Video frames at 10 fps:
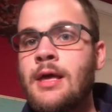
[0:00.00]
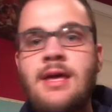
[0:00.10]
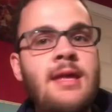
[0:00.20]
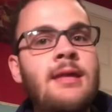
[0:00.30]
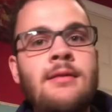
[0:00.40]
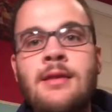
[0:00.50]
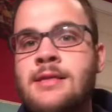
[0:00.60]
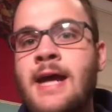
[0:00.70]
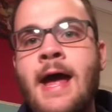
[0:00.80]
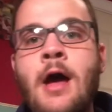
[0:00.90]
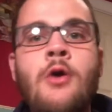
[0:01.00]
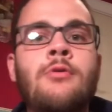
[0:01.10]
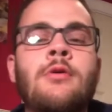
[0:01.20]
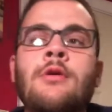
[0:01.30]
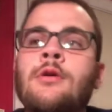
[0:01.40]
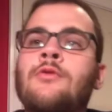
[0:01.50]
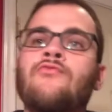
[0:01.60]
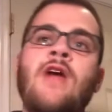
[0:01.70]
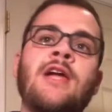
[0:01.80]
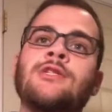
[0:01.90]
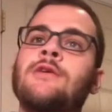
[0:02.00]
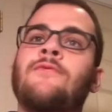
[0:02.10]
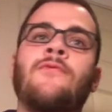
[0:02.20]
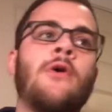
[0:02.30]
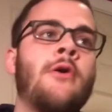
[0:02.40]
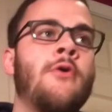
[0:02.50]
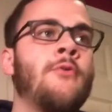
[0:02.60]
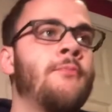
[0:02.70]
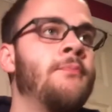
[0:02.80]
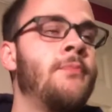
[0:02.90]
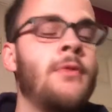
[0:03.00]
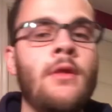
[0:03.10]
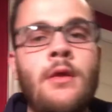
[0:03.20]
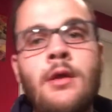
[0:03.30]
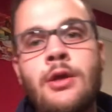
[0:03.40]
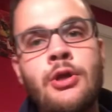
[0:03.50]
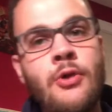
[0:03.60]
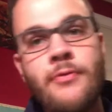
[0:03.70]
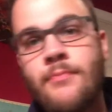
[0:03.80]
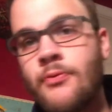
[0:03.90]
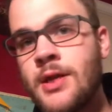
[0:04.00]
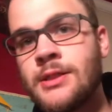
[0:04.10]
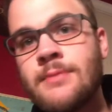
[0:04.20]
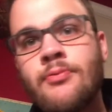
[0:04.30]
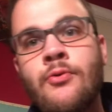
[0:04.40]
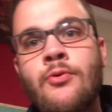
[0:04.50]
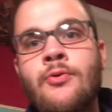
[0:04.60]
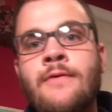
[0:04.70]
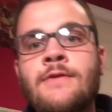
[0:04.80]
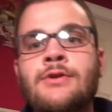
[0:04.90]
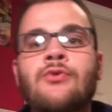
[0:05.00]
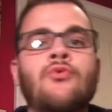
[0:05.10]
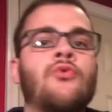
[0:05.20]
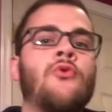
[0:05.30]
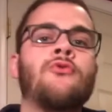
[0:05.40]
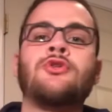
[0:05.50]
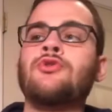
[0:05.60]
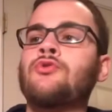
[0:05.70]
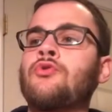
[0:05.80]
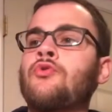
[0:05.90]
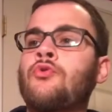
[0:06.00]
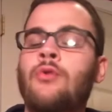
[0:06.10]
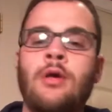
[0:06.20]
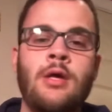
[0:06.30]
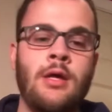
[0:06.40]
in the town, ranging from, you know, the principal of the school to